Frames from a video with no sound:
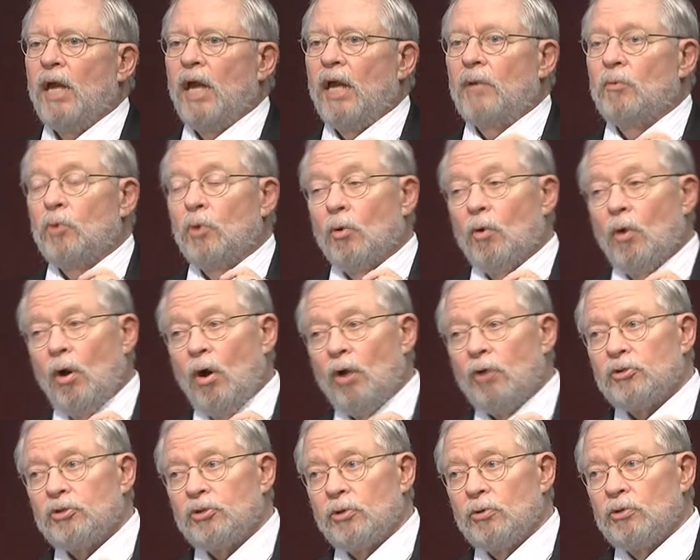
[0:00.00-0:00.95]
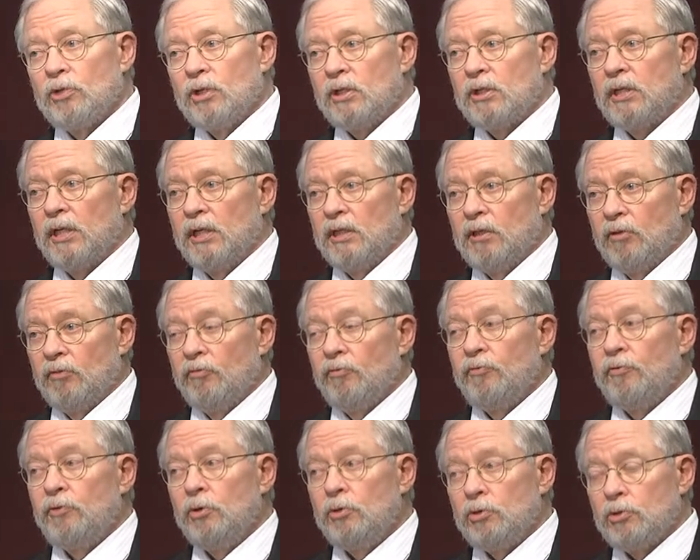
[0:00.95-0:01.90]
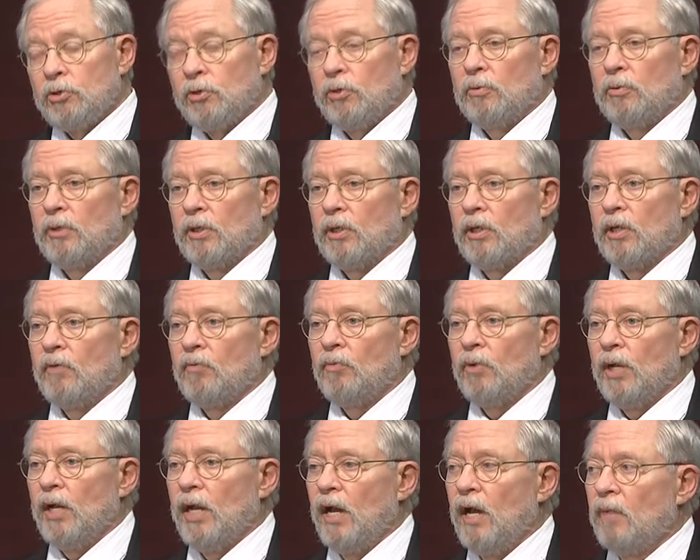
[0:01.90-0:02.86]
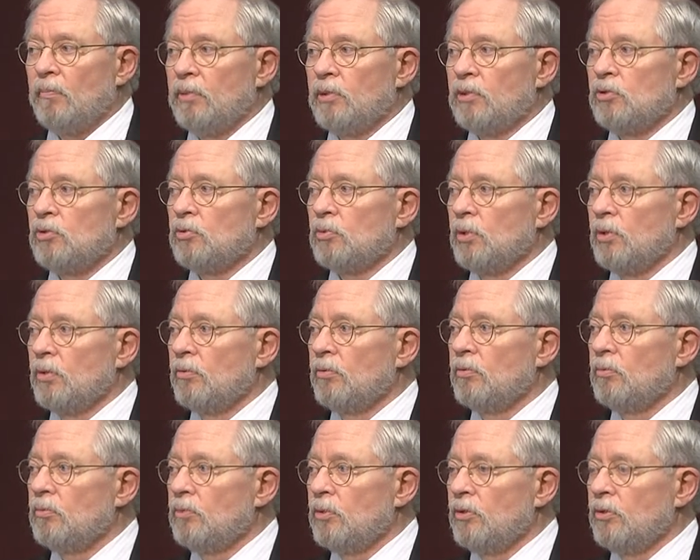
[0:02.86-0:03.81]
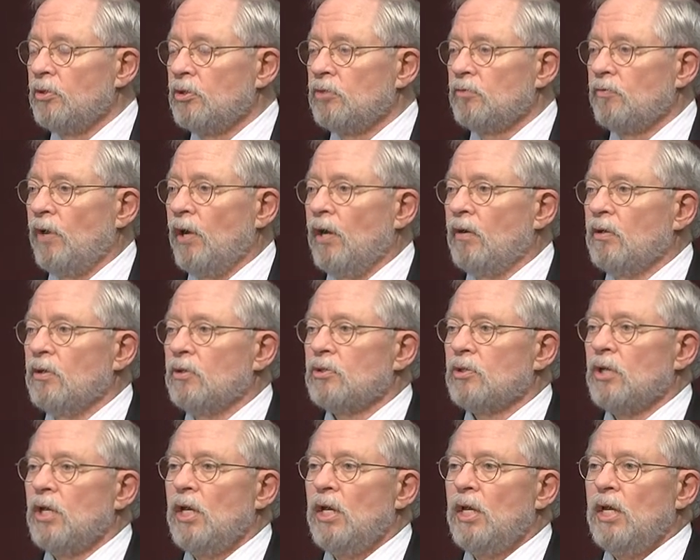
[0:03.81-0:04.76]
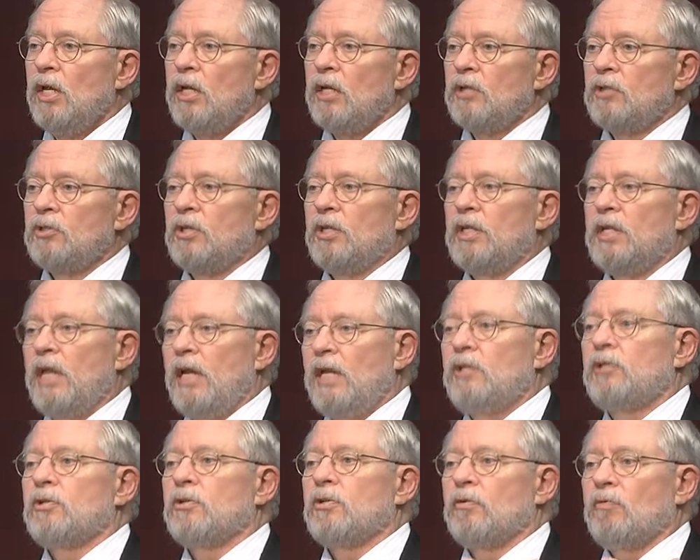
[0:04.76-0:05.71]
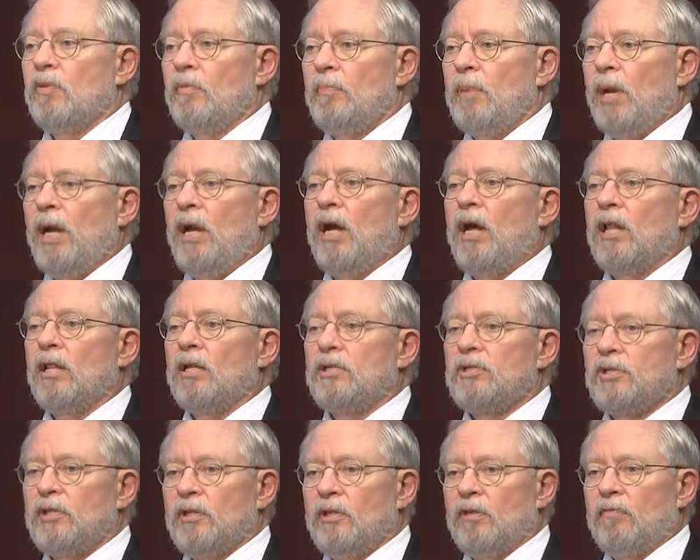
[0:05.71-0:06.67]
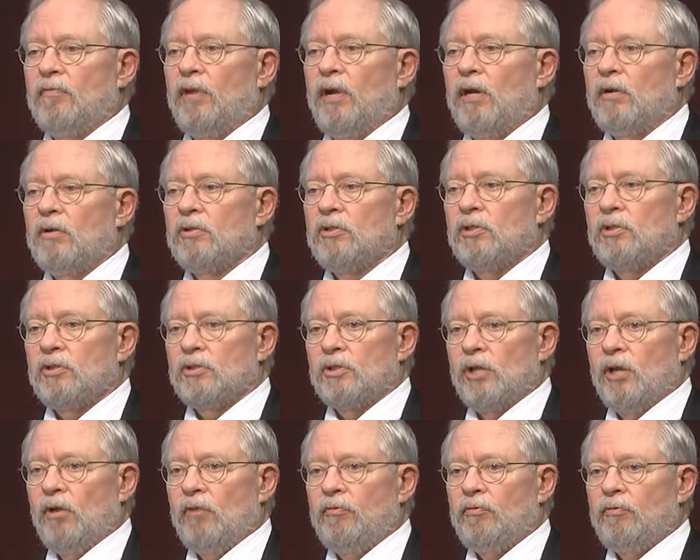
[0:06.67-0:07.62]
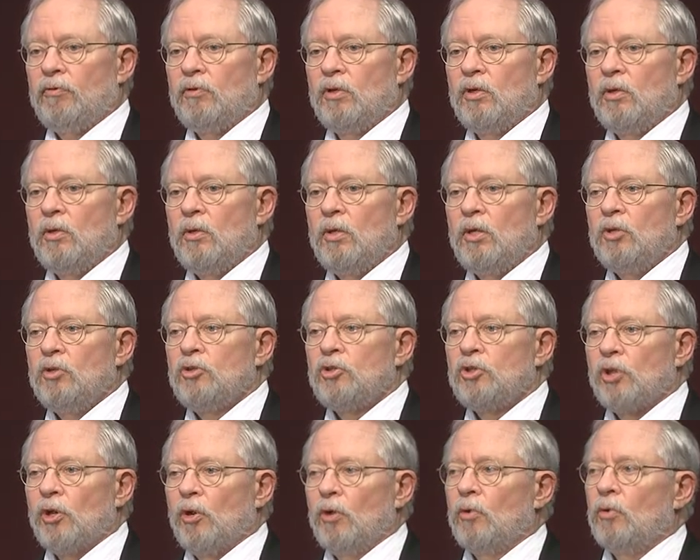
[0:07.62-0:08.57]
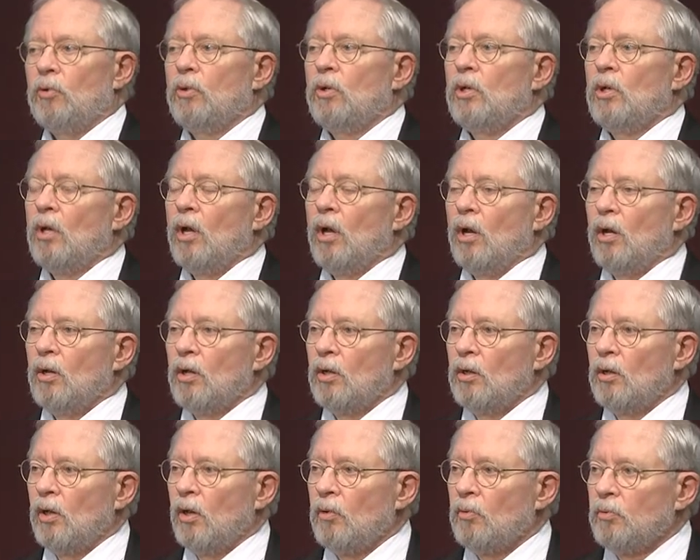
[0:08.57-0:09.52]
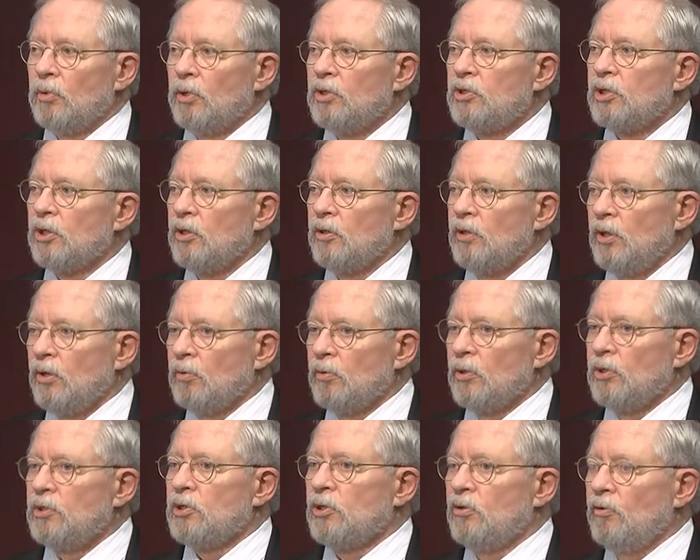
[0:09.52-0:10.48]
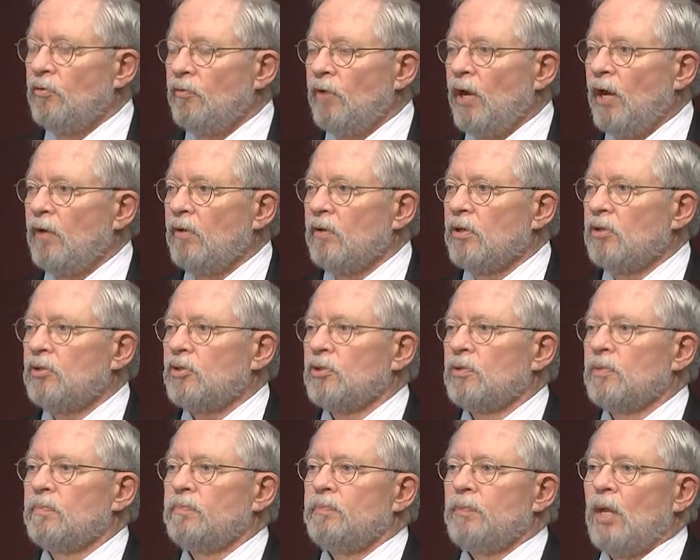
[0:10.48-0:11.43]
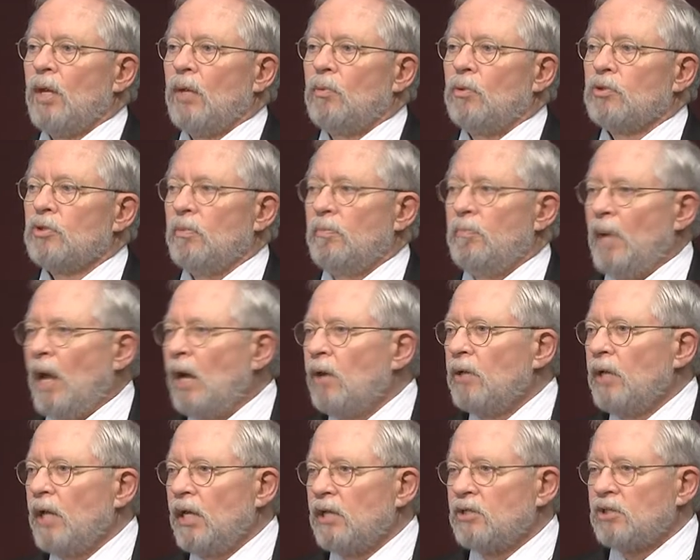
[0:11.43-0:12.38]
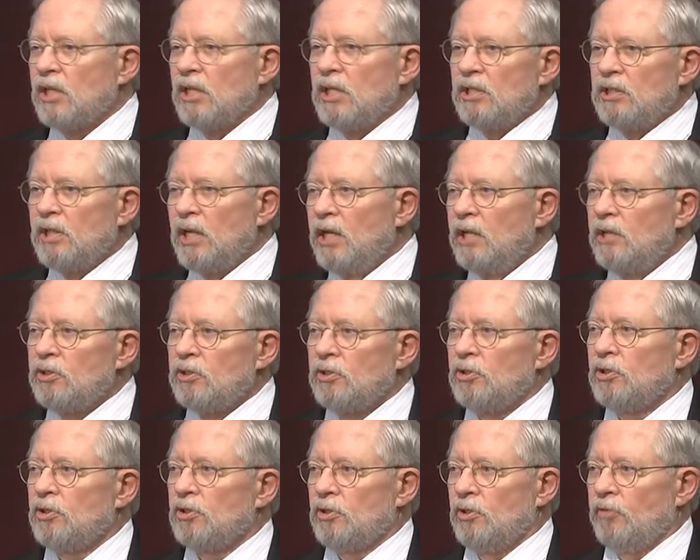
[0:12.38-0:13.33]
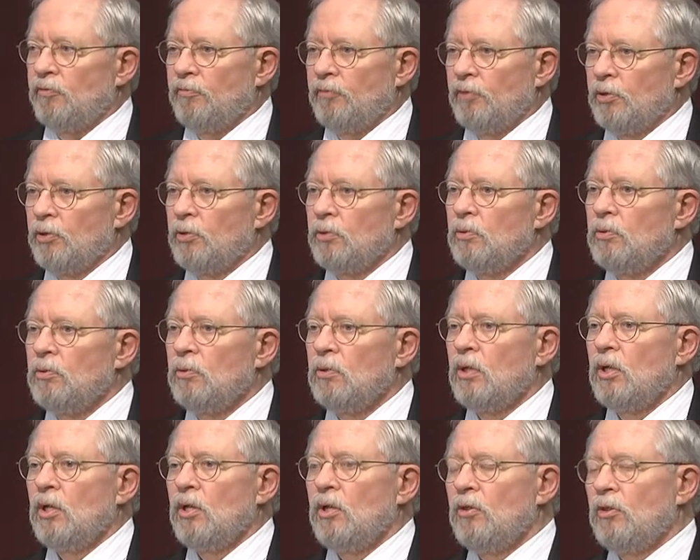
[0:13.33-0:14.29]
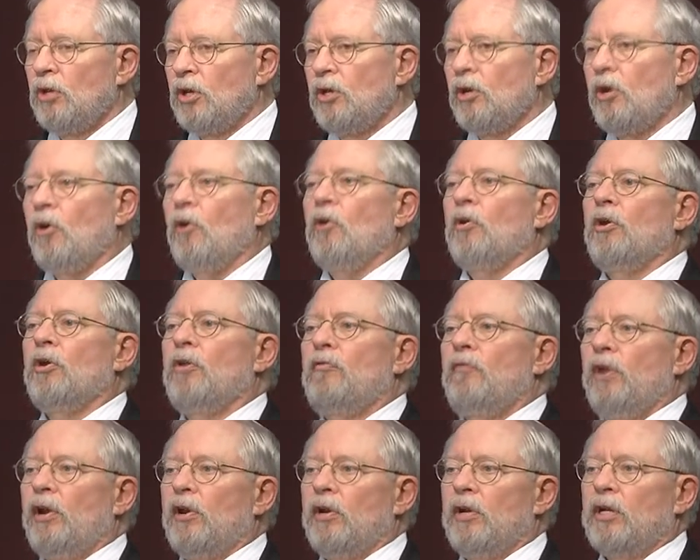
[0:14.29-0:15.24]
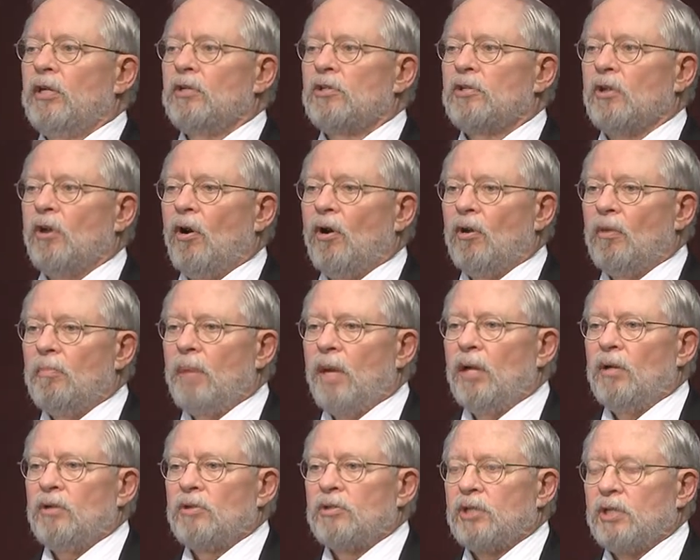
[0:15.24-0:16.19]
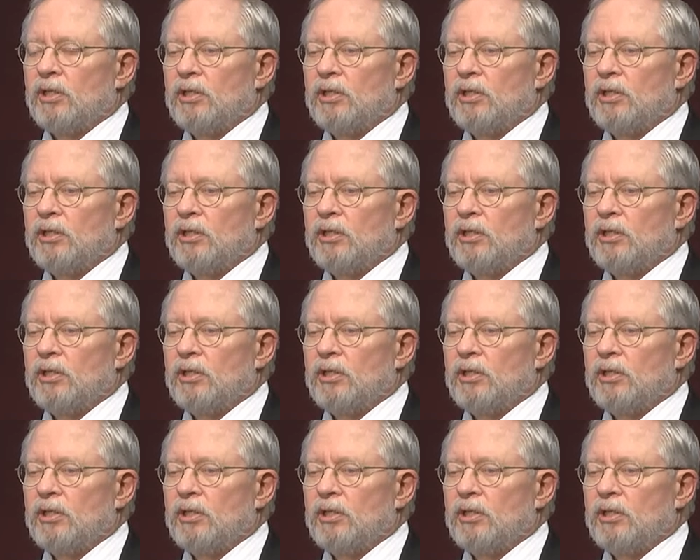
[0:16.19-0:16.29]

and will also dictate the future, really, of what happens with this virus, is the nature of the biology of the virus itself. So the original virus was about as contagious as the flu. The current variants are about as